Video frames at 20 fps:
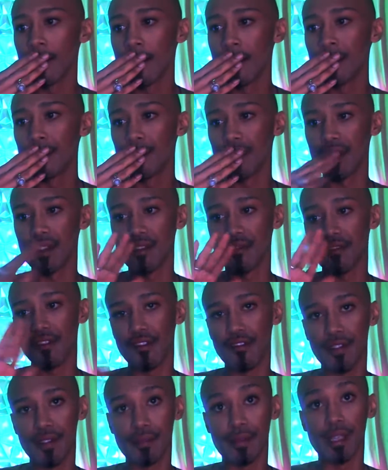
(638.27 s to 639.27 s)
But if you
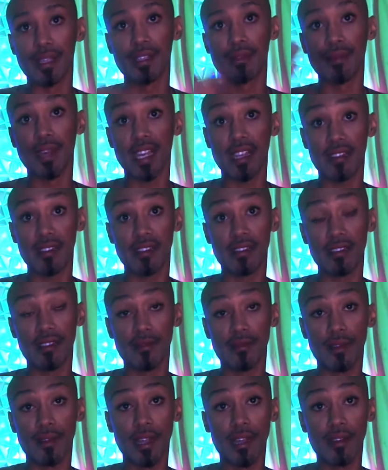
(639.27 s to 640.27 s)
flip those magnets
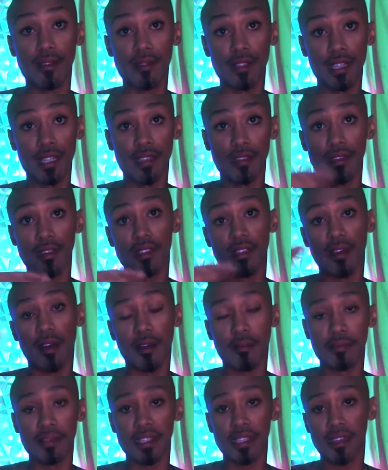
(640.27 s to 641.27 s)
around, then you get the
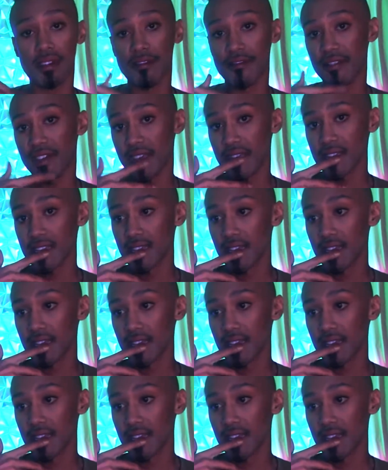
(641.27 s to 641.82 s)
opposite effect.